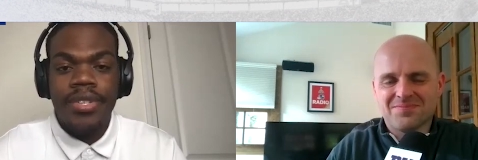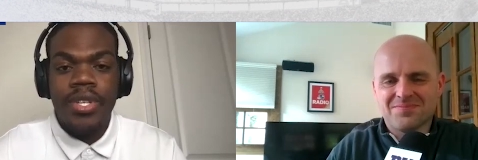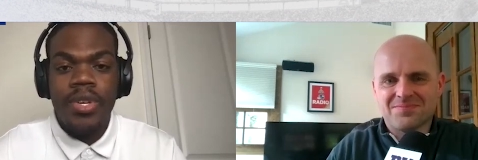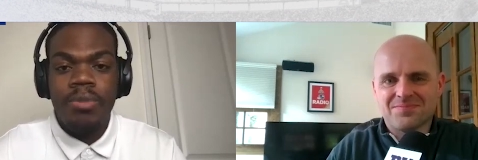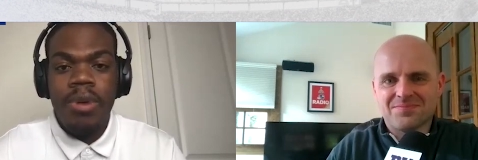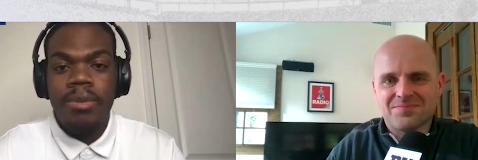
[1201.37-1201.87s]
Speaker 1: So
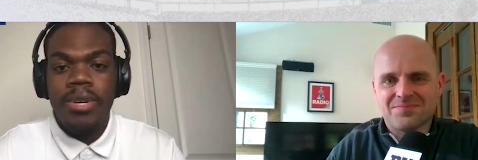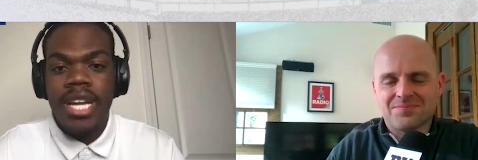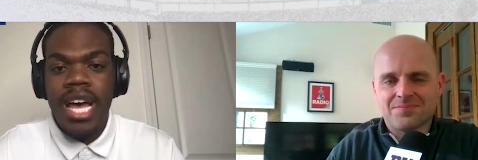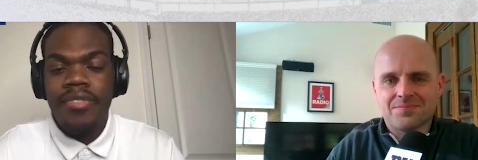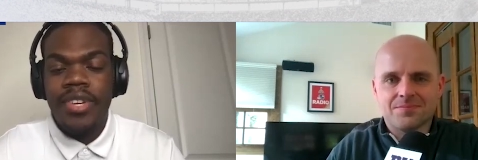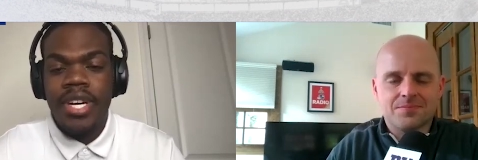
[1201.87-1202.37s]
it's probably going to
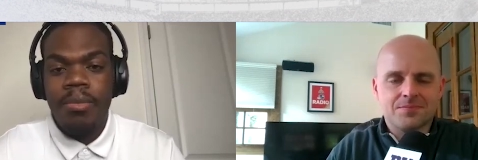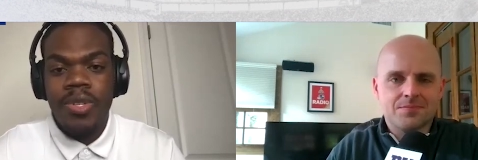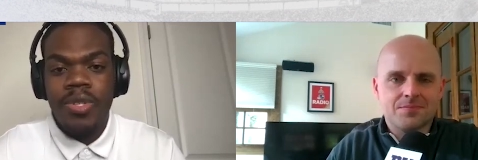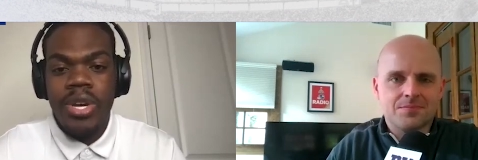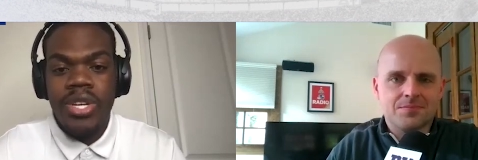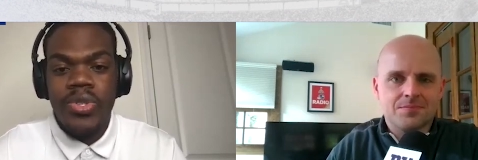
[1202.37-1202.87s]
have to come on
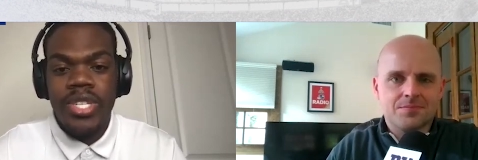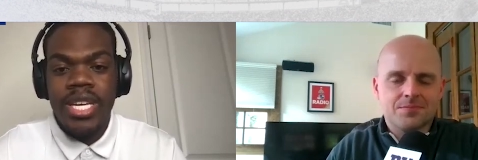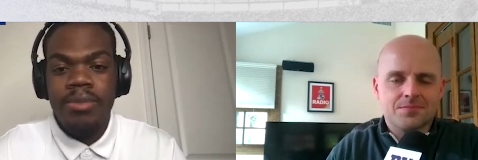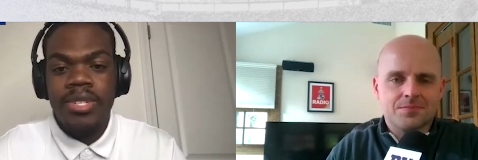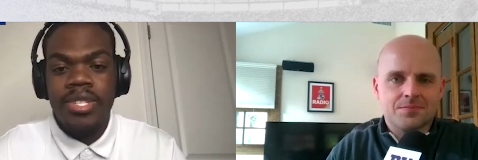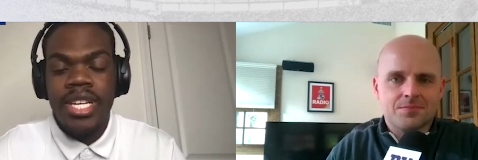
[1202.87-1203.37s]
special
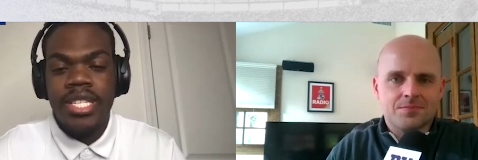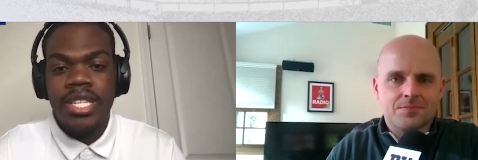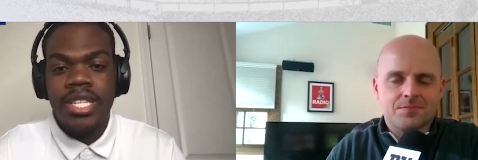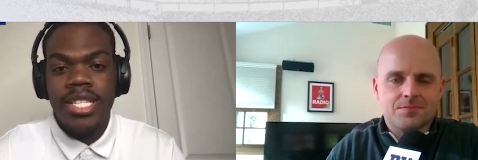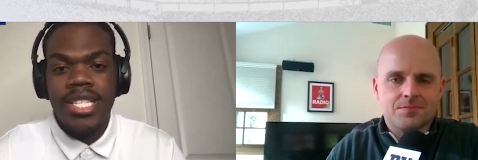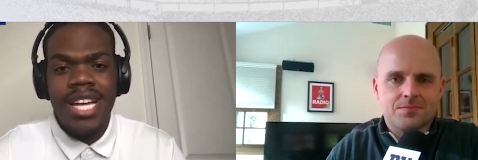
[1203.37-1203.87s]
teams
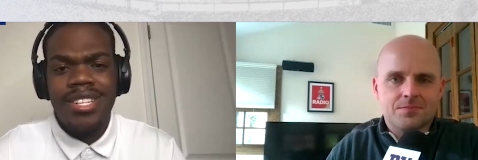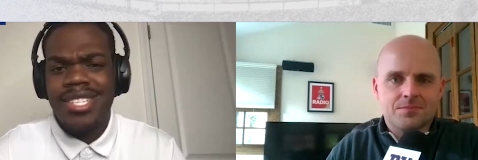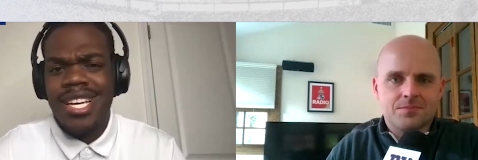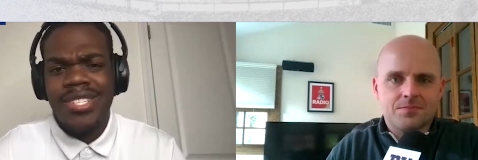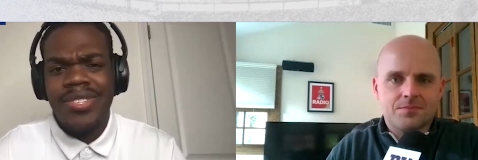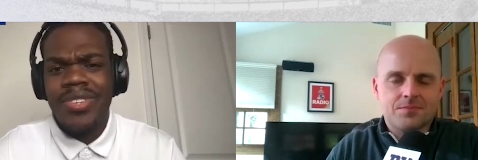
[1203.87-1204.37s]
initially, and it's not just
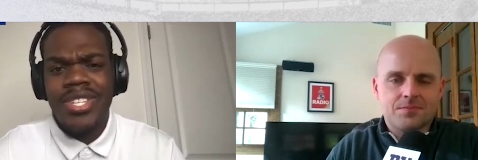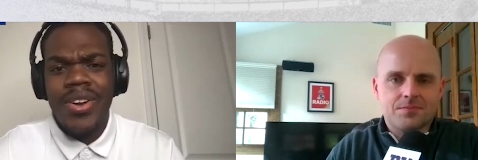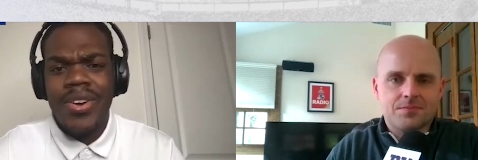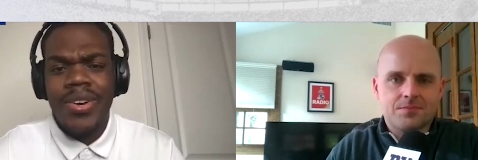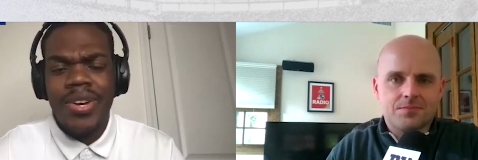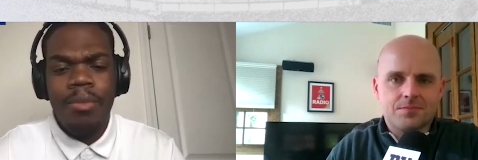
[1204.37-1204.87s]
as a
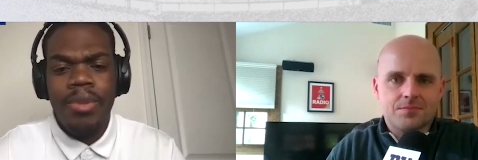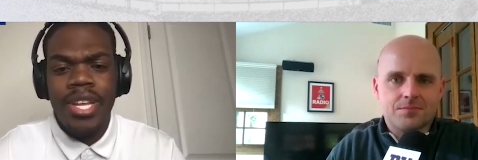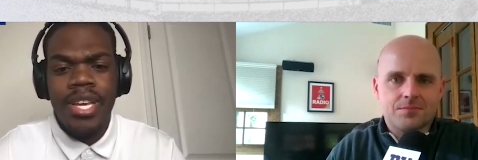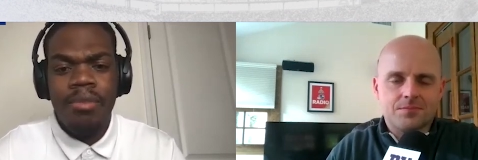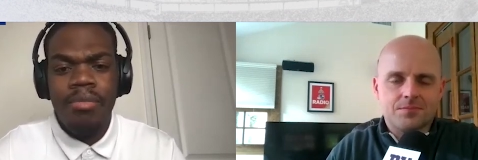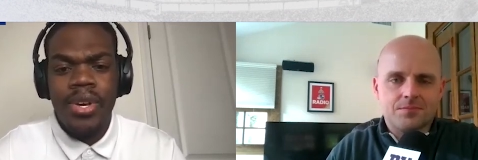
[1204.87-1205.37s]
returner. I mean,
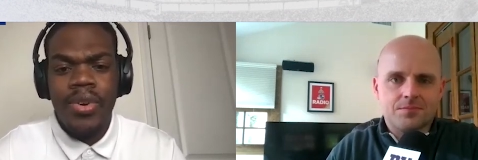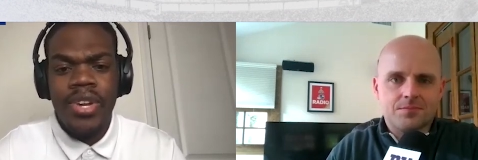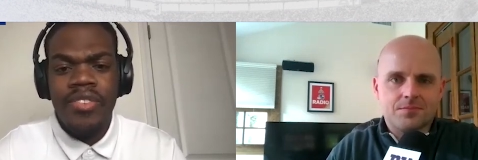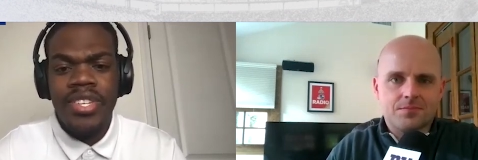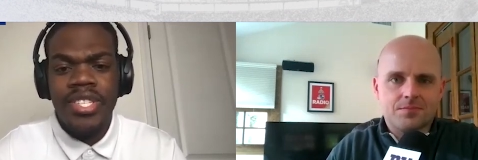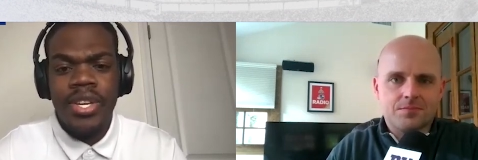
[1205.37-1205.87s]
he can be on
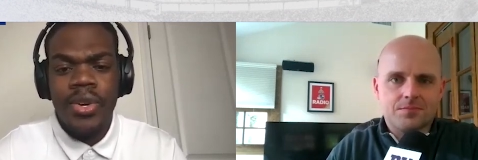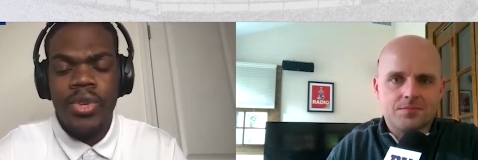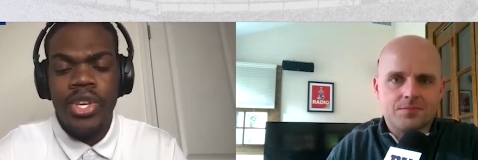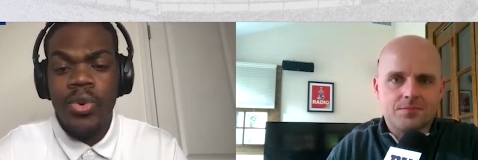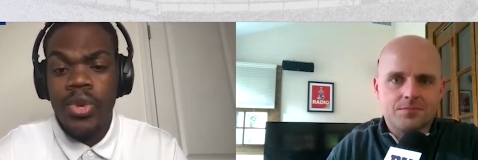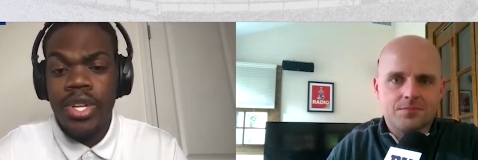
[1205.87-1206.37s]
every single
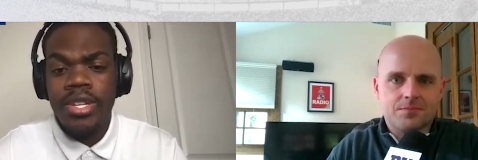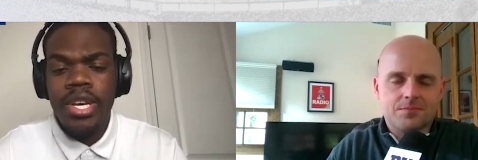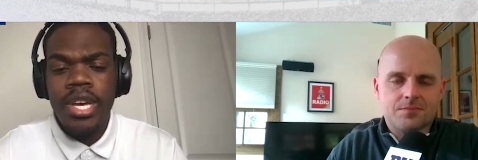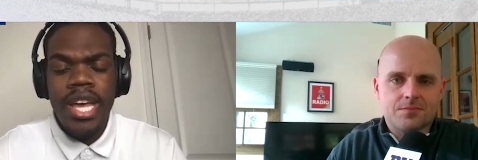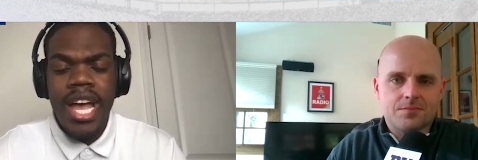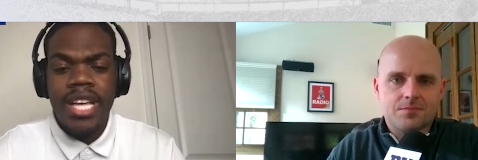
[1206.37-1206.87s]
unit
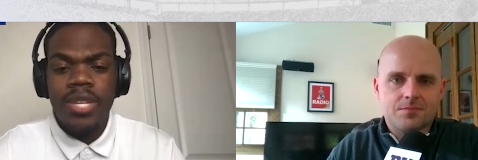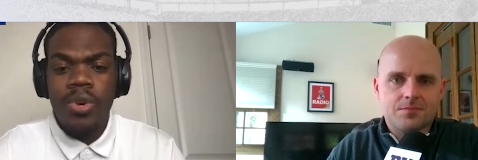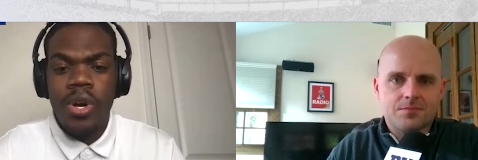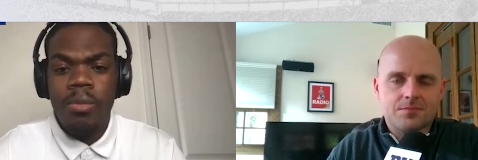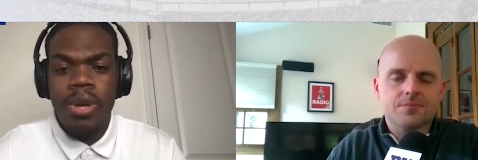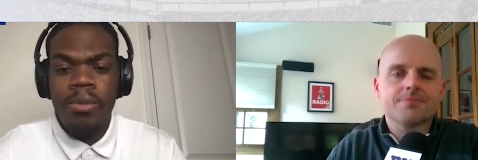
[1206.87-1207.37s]
as
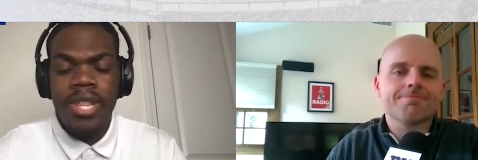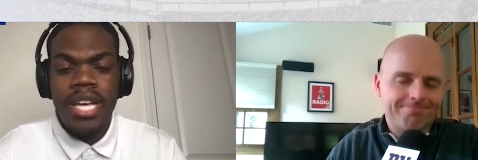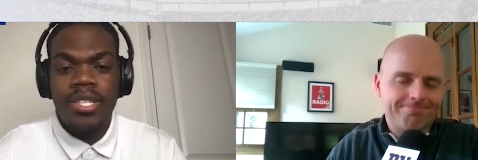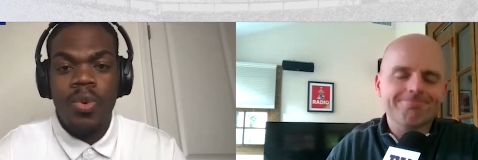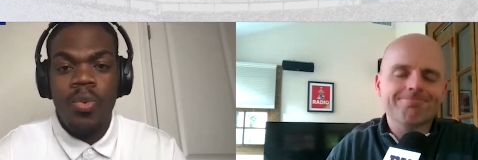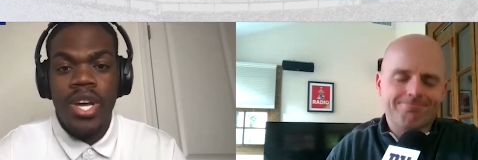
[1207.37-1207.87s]
well. Maybe
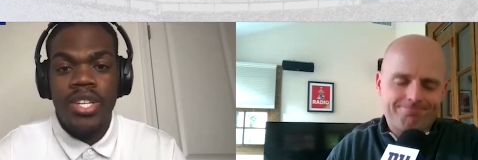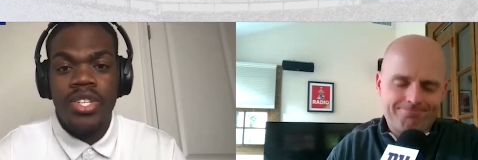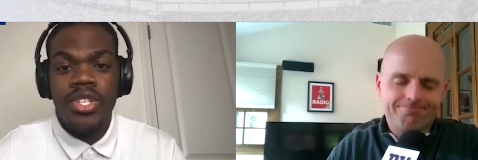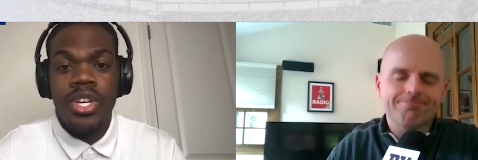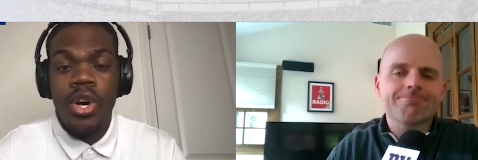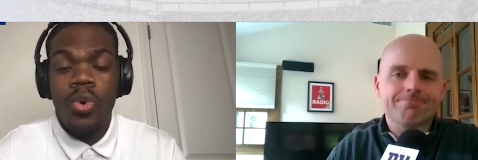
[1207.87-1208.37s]
that's a way to
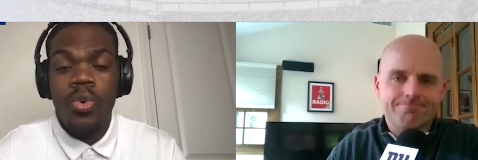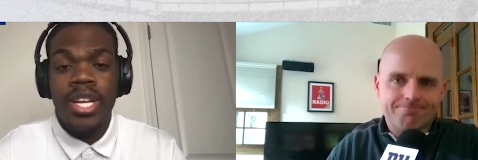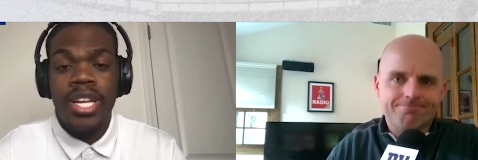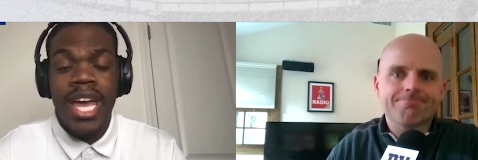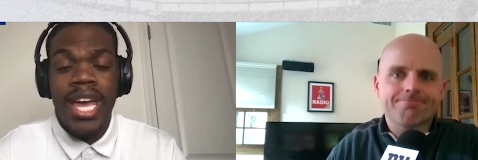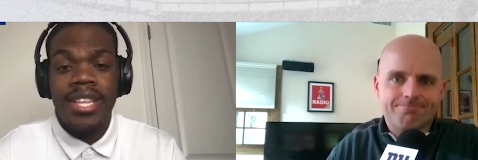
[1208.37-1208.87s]
show
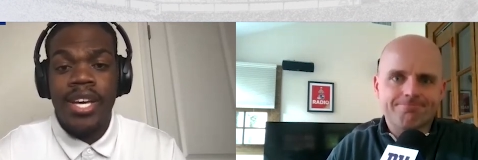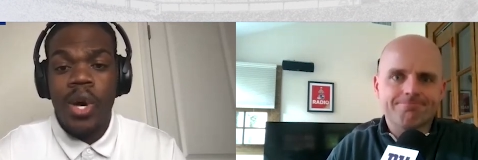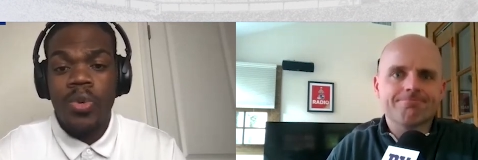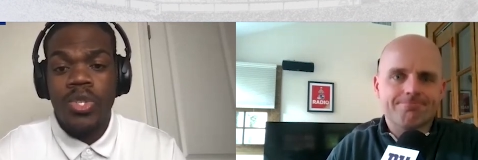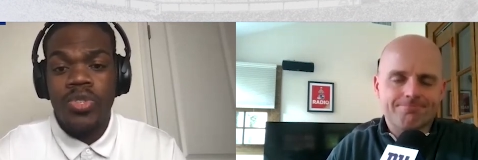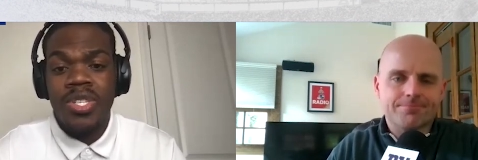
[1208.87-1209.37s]
and gain the
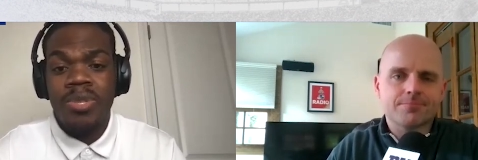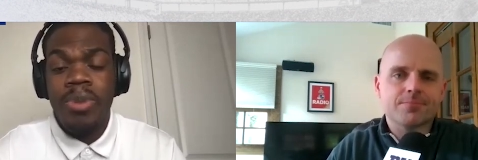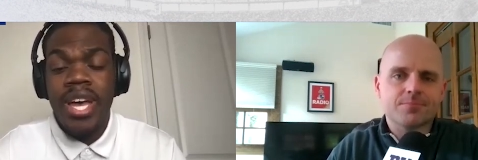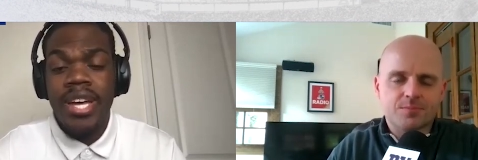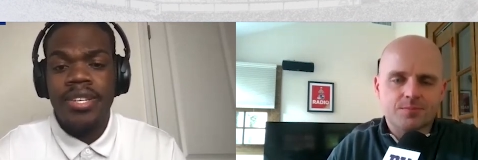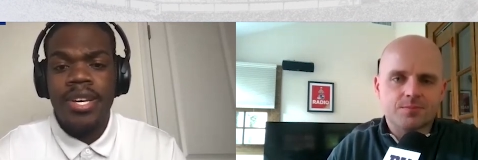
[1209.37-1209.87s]
coach's
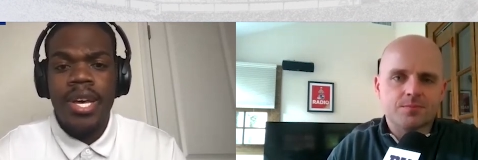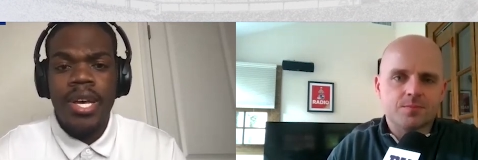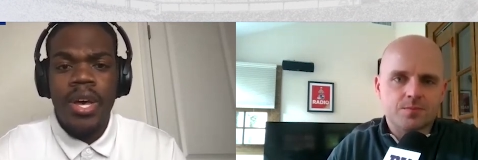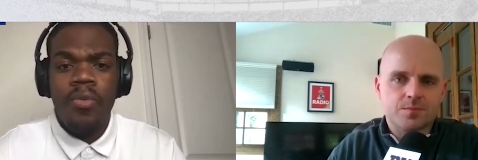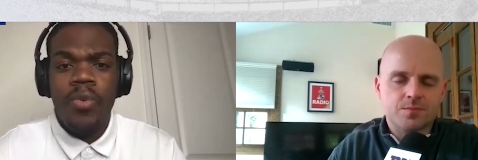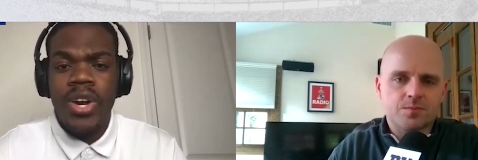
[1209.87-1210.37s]
respect
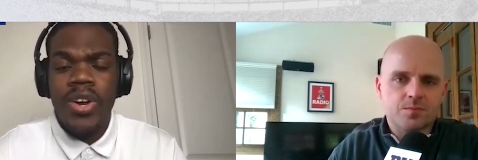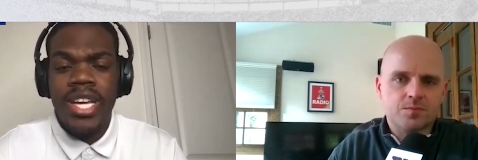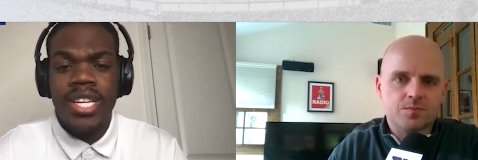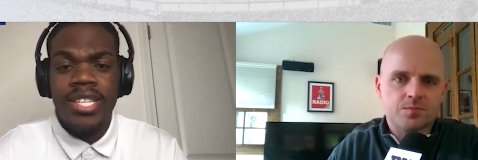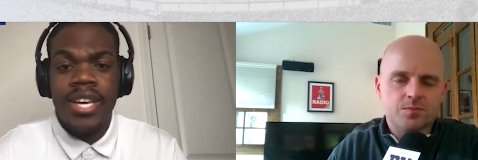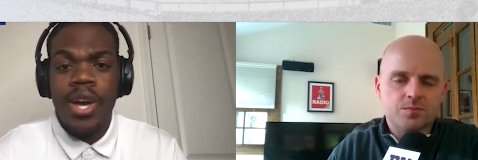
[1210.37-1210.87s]
of where he
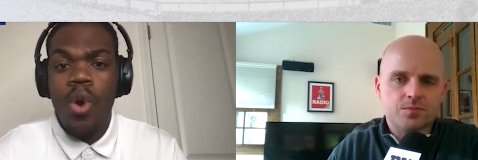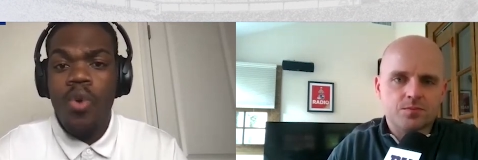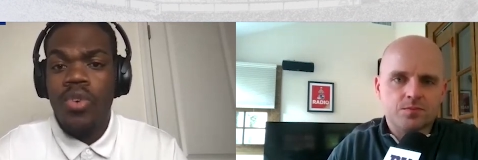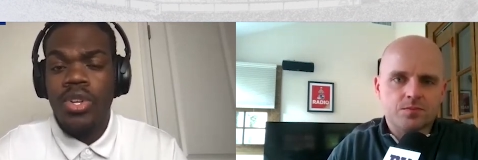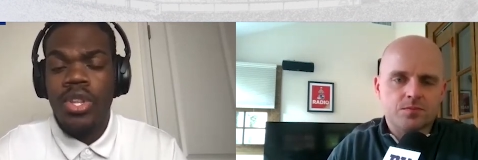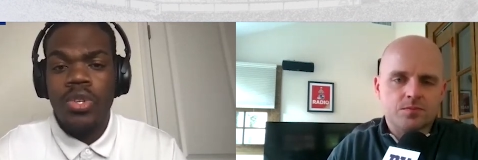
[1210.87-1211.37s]
can take
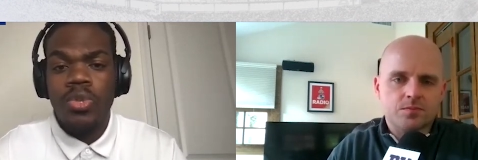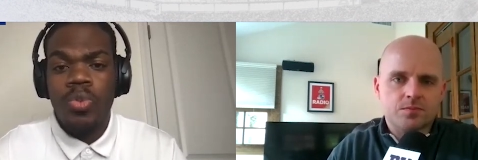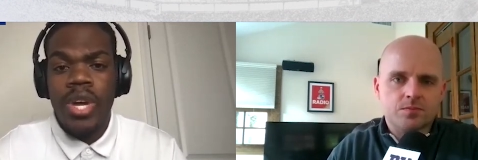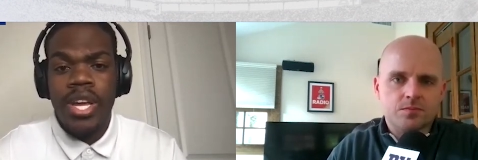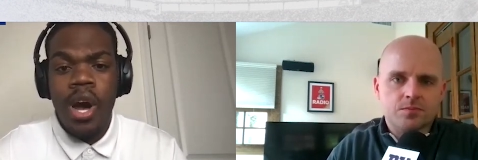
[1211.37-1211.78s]
over those Wayne